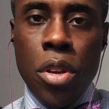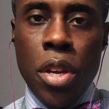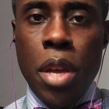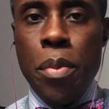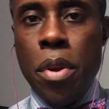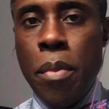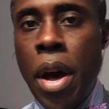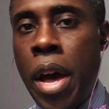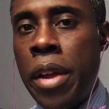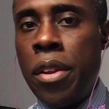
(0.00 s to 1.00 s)
Keeping in
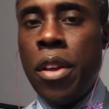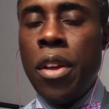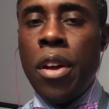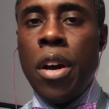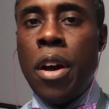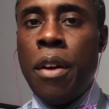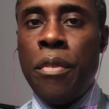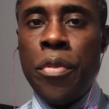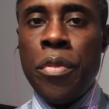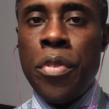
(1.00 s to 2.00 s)
mind,
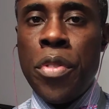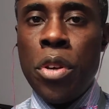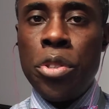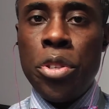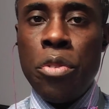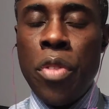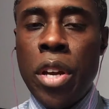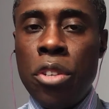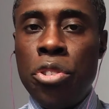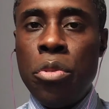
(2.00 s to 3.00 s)
for those of you that
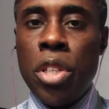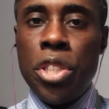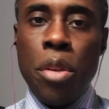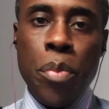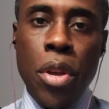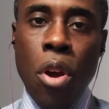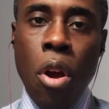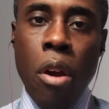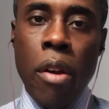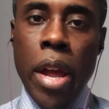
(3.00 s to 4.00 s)
are doing a GPR
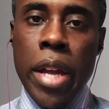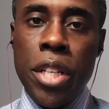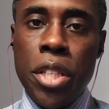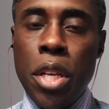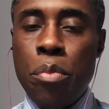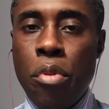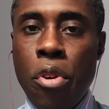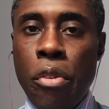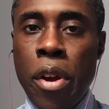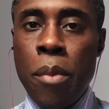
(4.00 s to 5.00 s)
or AEGD
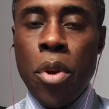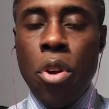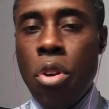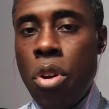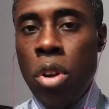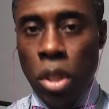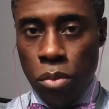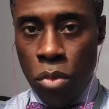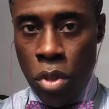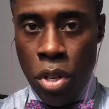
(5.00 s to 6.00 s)
program,
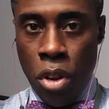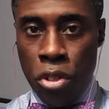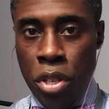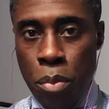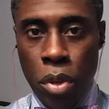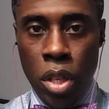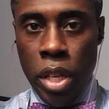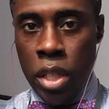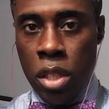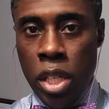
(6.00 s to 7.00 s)
typically
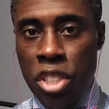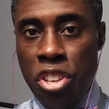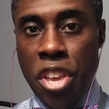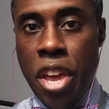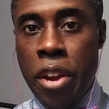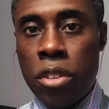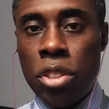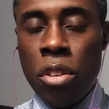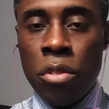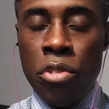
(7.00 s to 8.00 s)
it's a year,
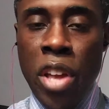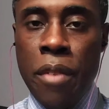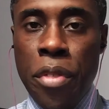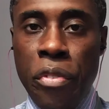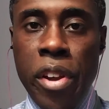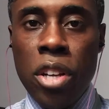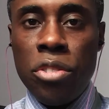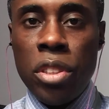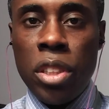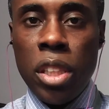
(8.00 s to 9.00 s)
so you have a
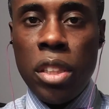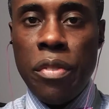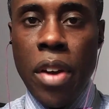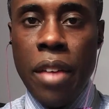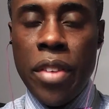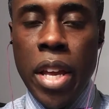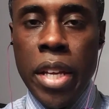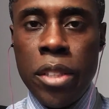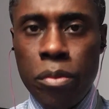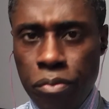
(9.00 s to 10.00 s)
365
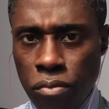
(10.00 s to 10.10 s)
days.